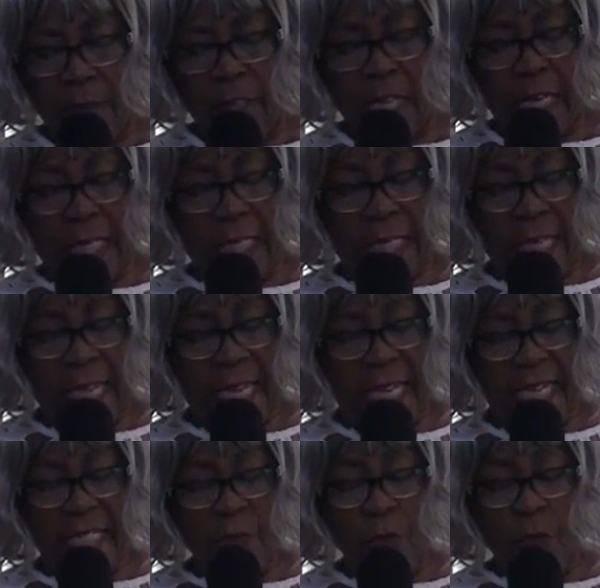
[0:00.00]
They're
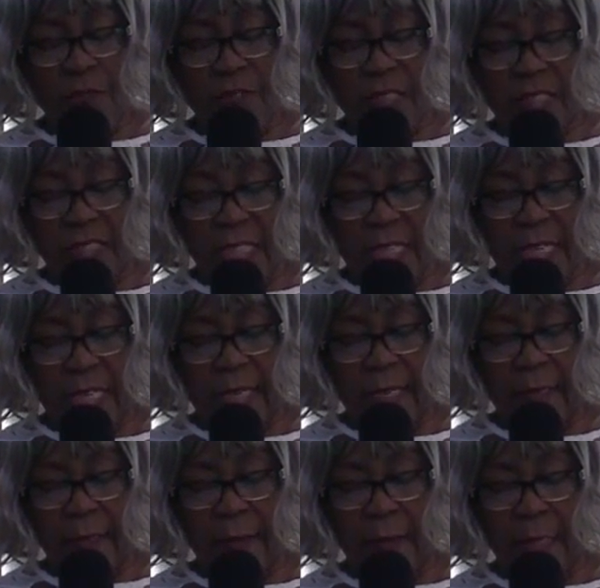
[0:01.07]
laden with sin,
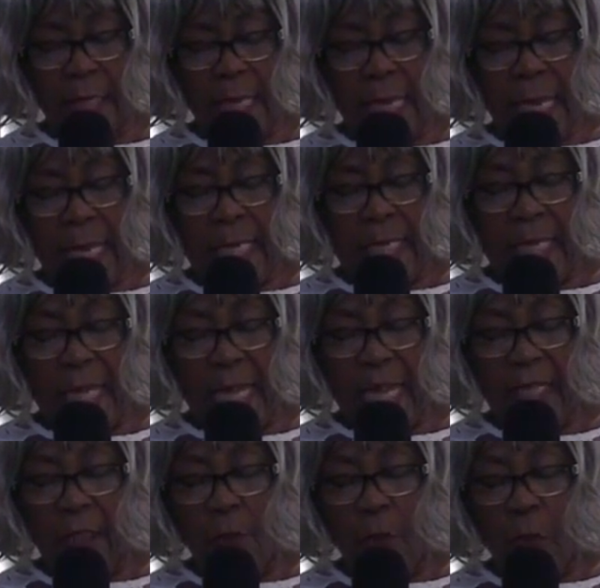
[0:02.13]

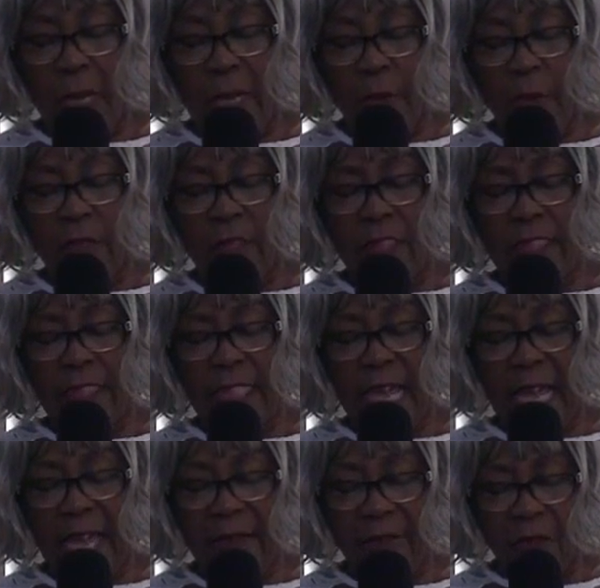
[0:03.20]
led away with
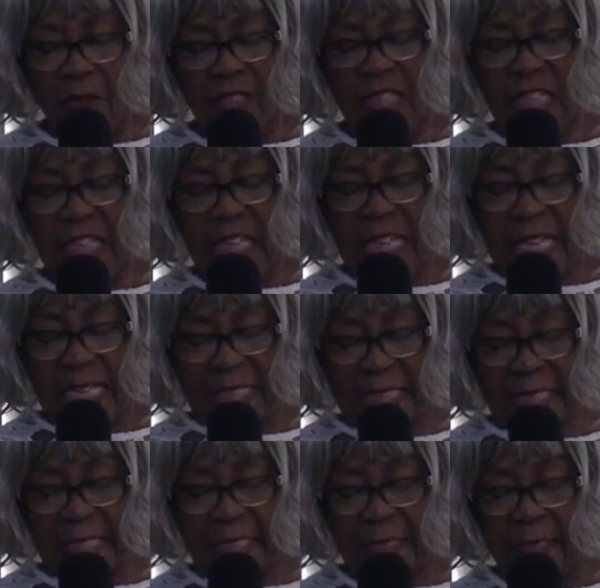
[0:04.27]
divers of lust,